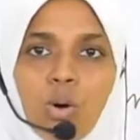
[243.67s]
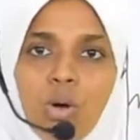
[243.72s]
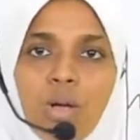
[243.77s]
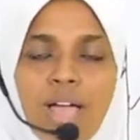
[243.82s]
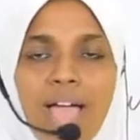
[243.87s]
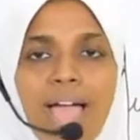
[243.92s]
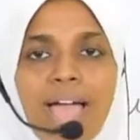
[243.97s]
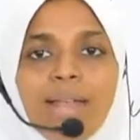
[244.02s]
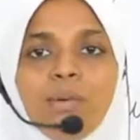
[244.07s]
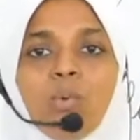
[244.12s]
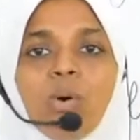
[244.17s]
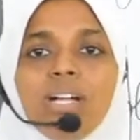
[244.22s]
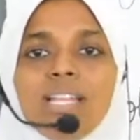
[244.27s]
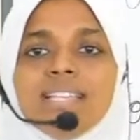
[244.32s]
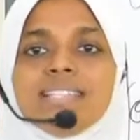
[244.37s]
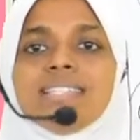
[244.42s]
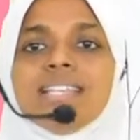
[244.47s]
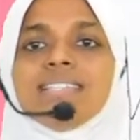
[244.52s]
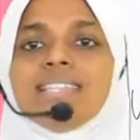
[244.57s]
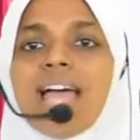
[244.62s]
And what
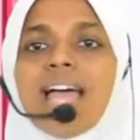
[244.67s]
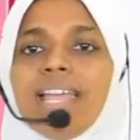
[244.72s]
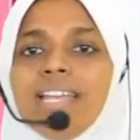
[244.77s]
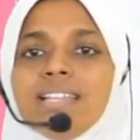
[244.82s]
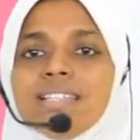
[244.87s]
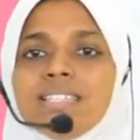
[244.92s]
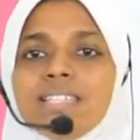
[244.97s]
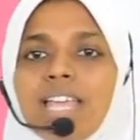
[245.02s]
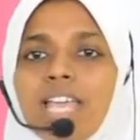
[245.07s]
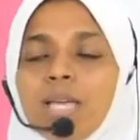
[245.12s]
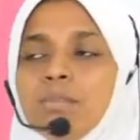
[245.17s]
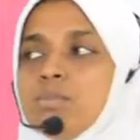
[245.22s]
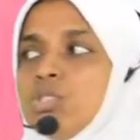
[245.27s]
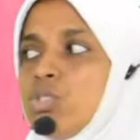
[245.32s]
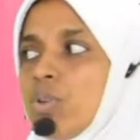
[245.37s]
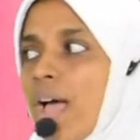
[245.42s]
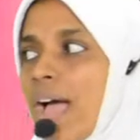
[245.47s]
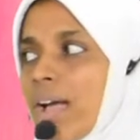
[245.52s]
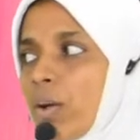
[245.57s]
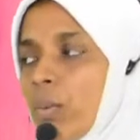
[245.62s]
is the scientist name?
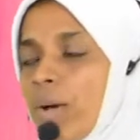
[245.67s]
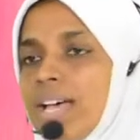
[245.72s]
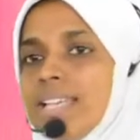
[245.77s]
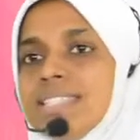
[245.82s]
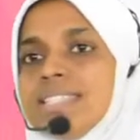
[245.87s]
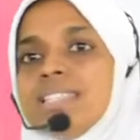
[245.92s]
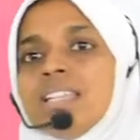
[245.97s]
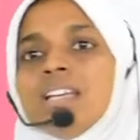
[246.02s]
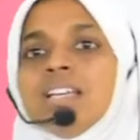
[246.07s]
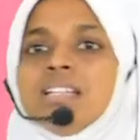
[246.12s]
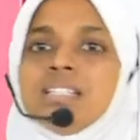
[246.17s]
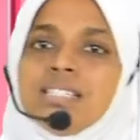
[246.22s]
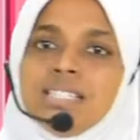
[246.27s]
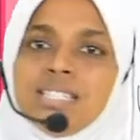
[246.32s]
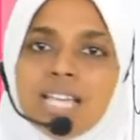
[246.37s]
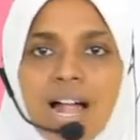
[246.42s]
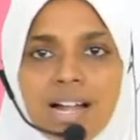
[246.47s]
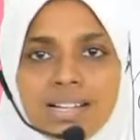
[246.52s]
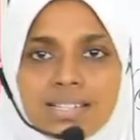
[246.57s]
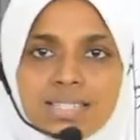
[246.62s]
Jacques
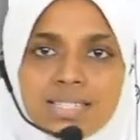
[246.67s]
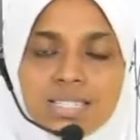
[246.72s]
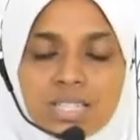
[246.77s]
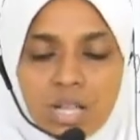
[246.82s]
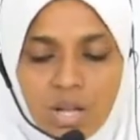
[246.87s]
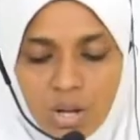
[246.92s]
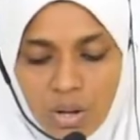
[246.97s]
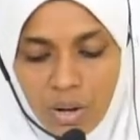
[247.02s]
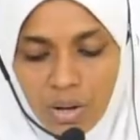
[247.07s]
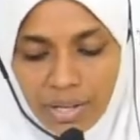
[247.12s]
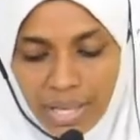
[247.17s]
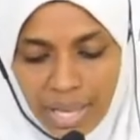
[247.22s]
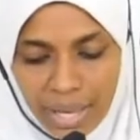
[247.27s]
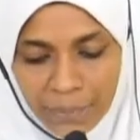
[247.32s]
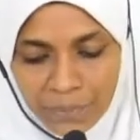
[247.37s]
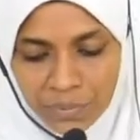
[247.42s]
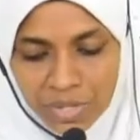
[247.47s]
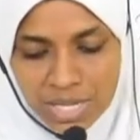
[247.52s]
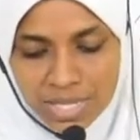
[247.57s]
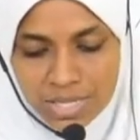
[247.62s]
Charles. Okay,
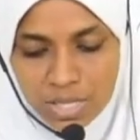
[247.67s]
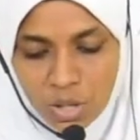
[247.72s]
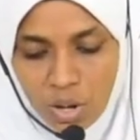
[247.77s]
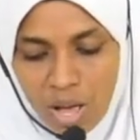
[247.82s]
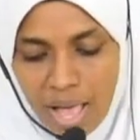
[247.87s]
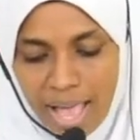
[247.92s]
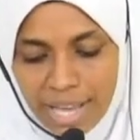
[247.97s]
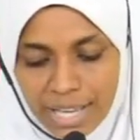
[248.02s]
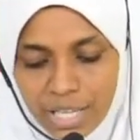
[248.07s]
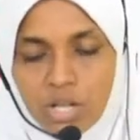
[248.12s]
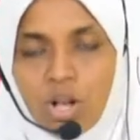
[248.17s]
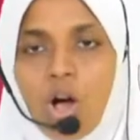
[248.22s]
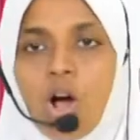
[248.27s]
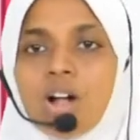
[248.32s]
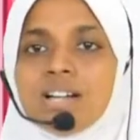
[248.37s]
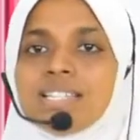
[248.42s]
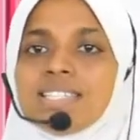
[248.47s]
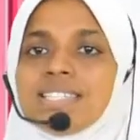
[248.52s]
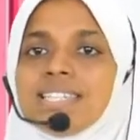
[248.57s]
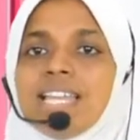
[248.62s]
so at a
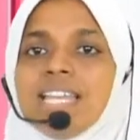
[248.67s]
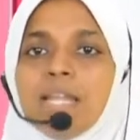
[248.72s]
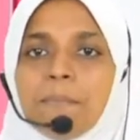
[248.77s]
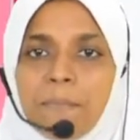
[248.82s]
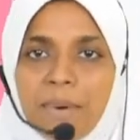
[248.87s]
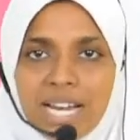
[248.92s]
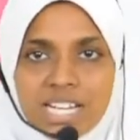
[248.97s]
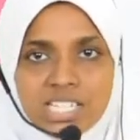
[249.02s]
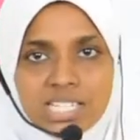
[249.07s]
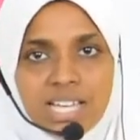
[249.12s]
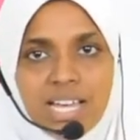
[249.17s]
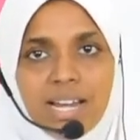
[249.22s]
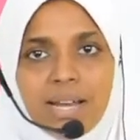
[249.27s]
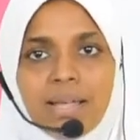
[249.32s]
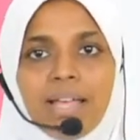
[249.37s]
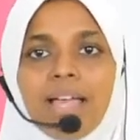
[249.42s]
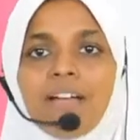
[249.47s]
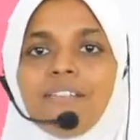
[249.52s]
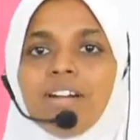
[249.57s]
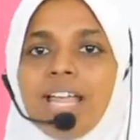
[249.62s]
constant pressure,
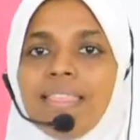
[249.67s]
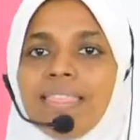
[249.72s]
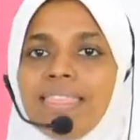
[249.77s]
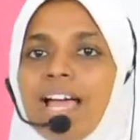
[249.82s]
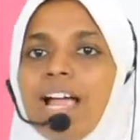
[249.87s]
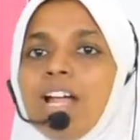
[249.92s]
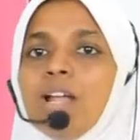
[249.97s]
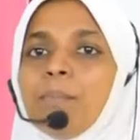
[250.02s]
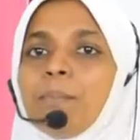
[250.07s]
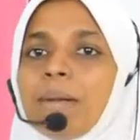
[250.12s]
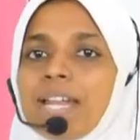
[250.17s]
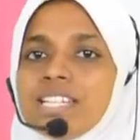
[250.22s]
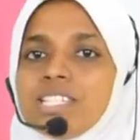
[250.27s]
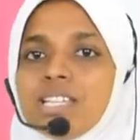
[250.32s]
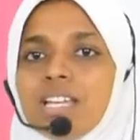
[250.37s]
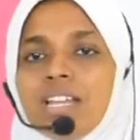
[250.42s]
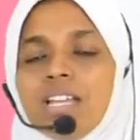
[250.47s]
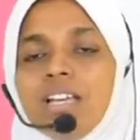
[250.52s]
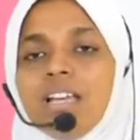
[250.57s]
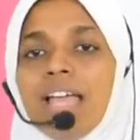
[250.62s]
ivada endana
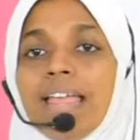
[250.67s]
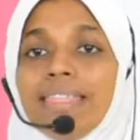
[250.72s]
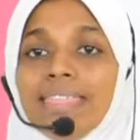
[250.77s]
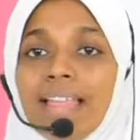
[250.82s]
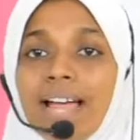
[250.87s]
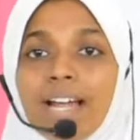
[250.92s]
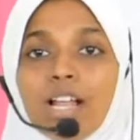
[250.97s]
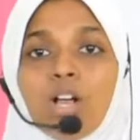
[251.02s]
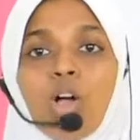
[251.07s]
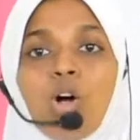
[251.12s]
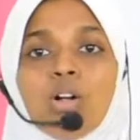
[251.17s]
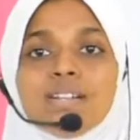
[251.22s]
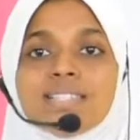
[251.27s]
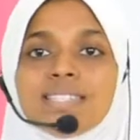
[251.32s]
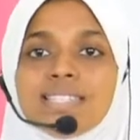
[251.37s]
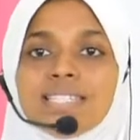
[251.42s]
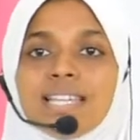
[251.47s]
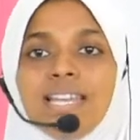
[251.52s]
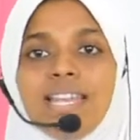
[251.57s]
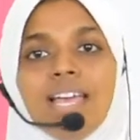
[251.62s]
pressure, endana
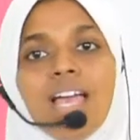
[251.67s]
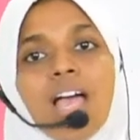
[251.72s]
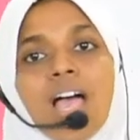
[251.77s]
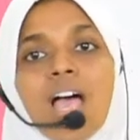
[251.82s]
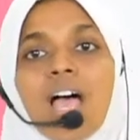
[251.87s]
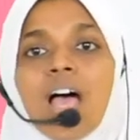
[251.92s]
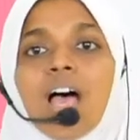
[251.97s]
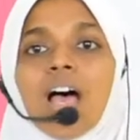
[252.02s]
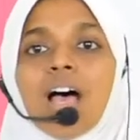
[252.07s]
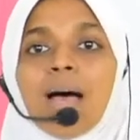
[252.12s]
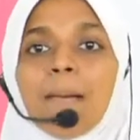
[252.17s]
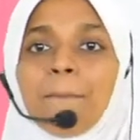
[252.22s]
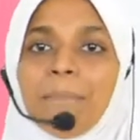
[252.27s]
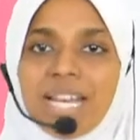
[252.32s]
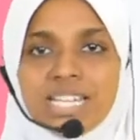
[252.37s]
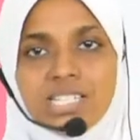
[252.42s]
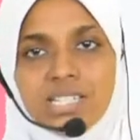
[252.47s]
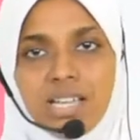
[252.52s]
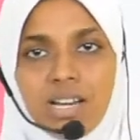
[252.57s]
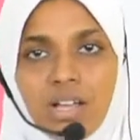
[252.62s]
constant
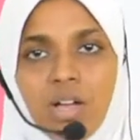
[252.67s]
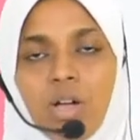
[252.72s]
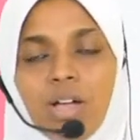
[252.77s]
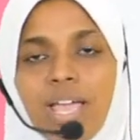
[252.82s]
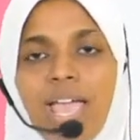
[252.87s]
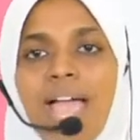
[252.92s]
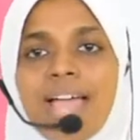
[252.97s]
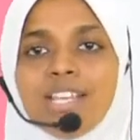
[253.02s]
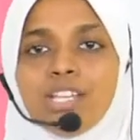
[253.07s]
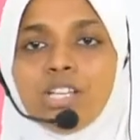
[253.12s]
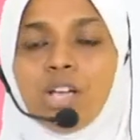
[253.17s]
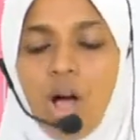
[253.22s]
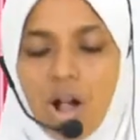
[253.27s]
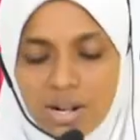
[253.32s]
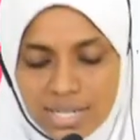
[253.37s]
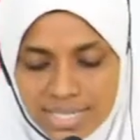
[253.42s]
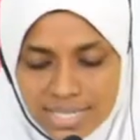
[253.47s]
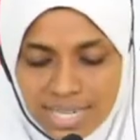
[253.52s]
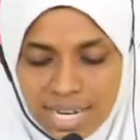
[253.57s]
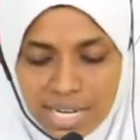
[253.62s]
pressure. Okay, at
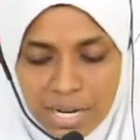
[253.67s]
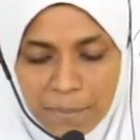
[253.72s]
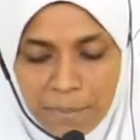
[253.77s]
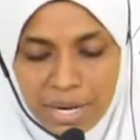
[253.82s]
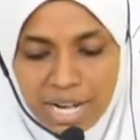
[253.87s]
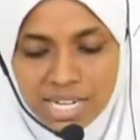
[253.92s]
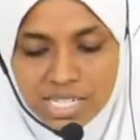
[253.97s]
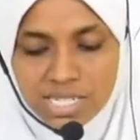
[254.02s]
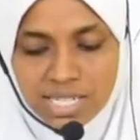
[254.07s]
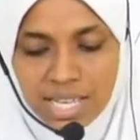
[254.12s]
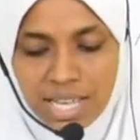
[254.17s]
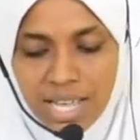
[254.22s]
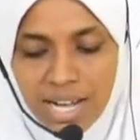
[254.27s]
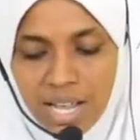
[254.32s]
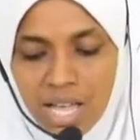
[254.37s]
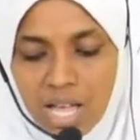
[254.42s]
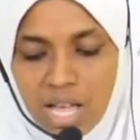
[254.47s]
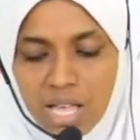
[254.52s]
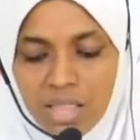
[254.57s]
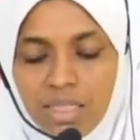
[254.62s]
constant pressure
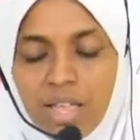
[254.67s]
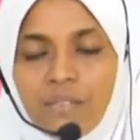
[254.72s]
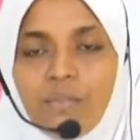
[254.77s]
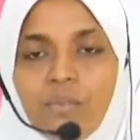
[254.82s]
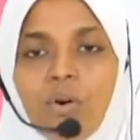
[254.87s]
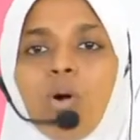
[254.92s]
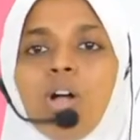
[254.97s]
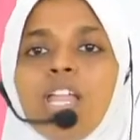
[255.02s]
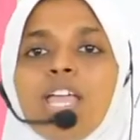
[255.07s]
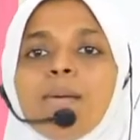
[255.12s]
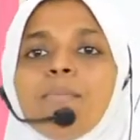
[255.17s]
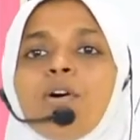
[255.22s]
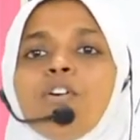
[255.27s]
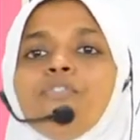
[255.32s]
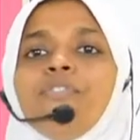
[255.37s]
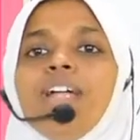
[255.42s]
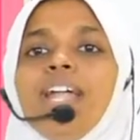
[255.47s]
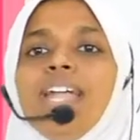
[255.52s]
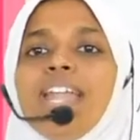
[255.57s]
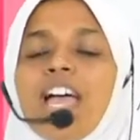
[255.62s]
the volume of
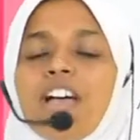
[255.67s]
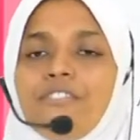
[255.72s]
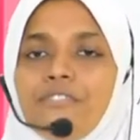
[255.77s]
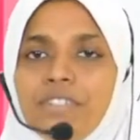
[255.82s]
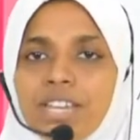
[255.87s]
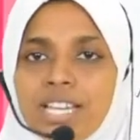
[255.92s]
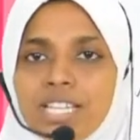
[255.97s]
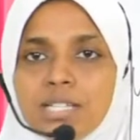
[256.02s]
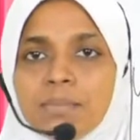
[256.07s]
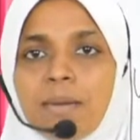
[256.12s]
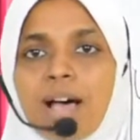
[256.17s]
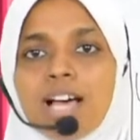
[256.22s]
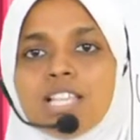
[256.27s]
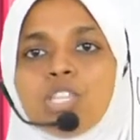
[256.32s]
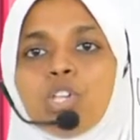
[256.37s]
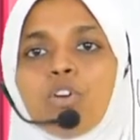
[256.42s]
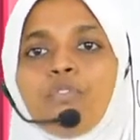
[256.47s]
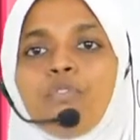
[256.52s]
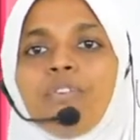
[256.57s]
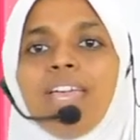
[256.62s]
a definite mass
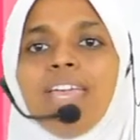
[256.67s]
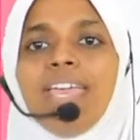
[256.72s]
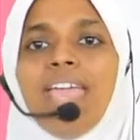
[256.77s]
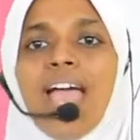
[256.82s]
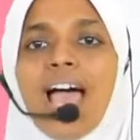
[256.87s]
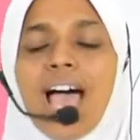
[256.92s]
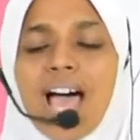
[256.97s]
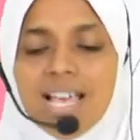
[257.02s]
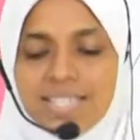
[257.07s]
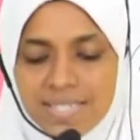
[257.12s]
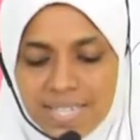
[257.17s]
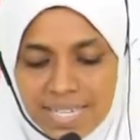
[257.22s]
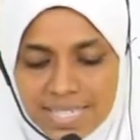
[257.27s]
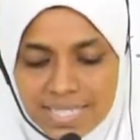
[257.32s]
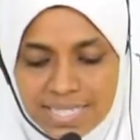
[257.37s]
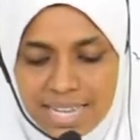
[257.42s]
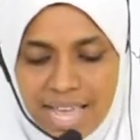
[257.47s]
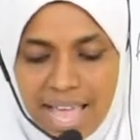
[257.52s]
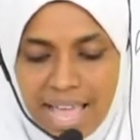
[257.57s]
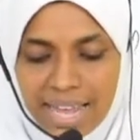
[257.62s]
of a gas is
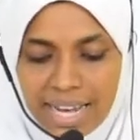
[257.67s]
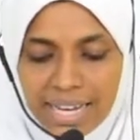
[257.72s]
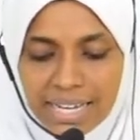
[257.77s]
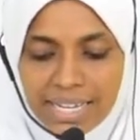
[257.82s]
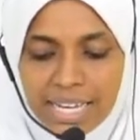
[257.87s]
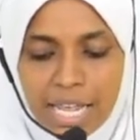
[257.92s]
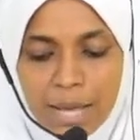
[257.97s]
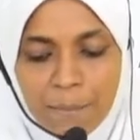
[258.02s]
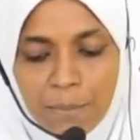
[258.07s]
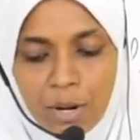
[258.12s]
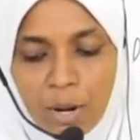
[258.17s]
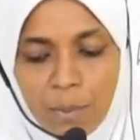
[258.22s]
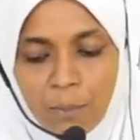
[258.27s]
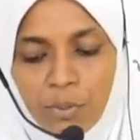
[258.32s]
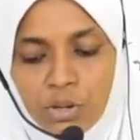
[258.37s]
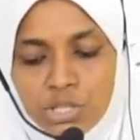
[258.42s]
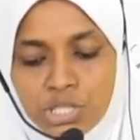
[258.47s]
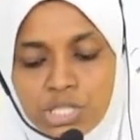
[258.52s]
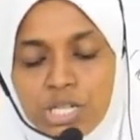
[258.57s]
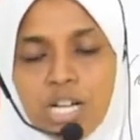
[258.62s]
directly
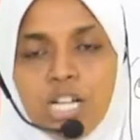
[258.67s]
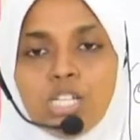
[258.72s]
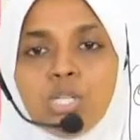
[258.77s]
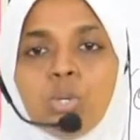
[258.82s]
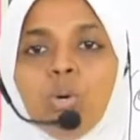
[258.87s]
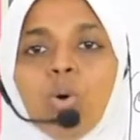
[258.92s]
proportional to